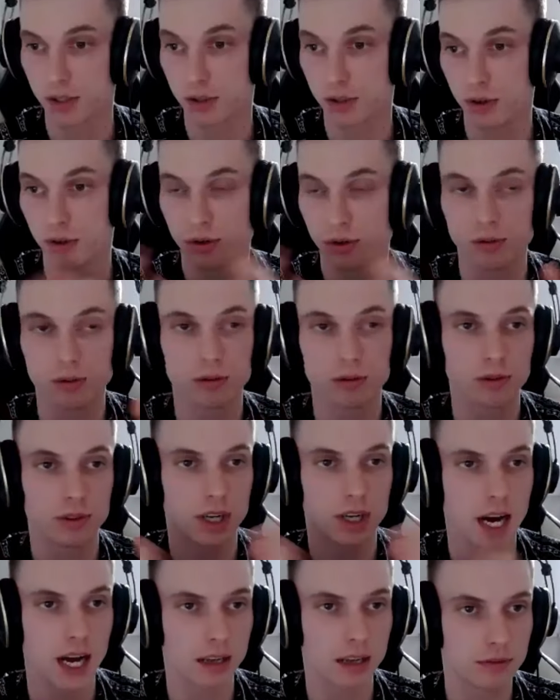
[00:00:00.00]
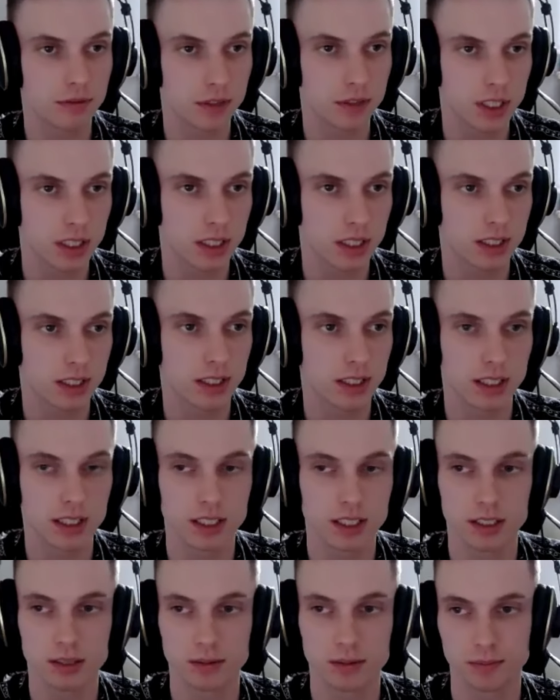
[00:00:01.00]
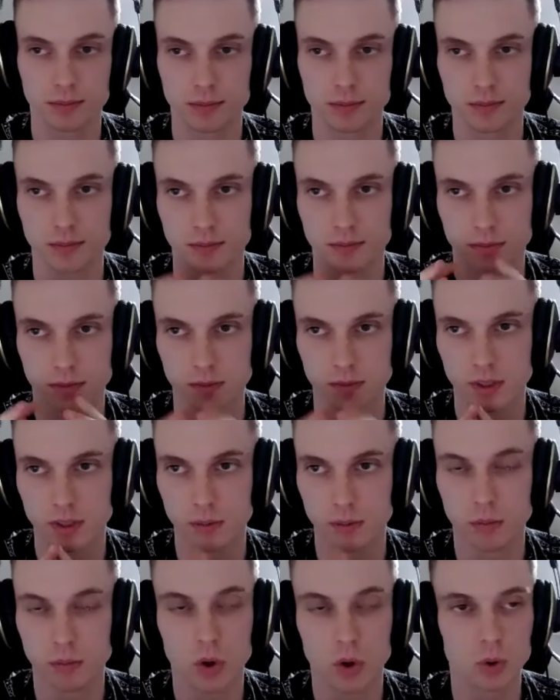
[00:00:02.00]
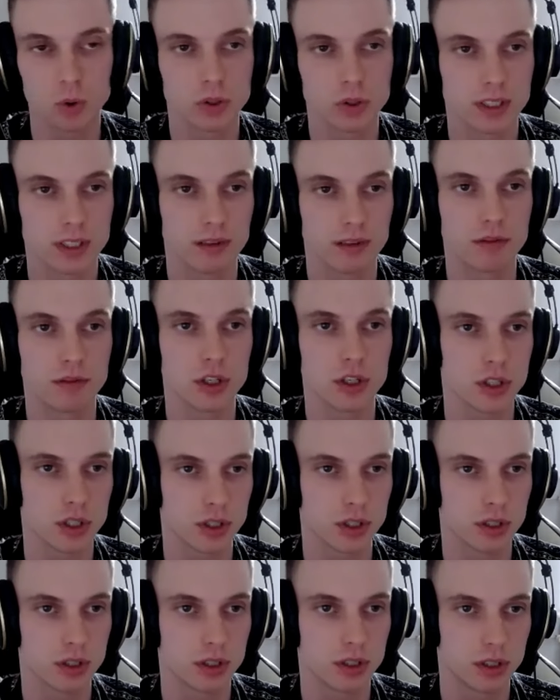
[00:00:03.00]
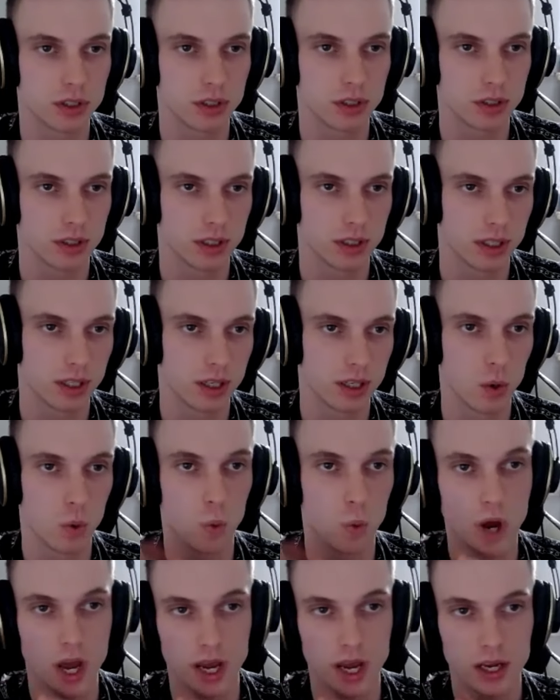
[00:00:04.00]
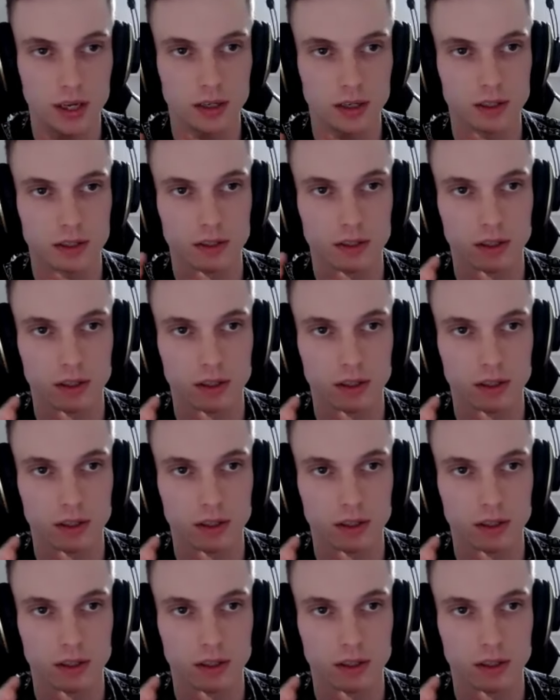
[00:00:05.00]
so I think the most efficient way